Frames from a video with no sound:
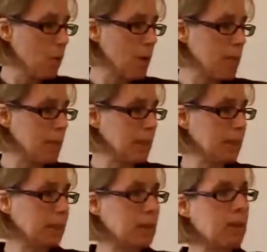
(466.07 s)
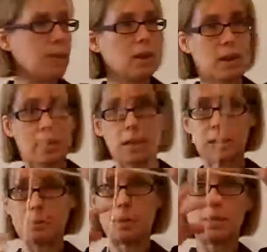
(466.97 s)
when they leave
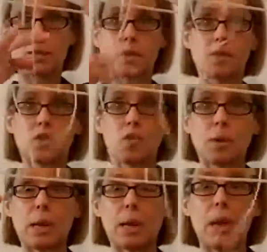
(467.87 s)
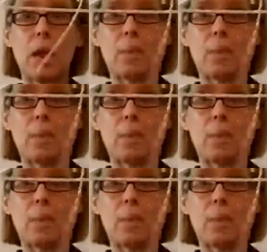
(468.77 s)
these pieces of string,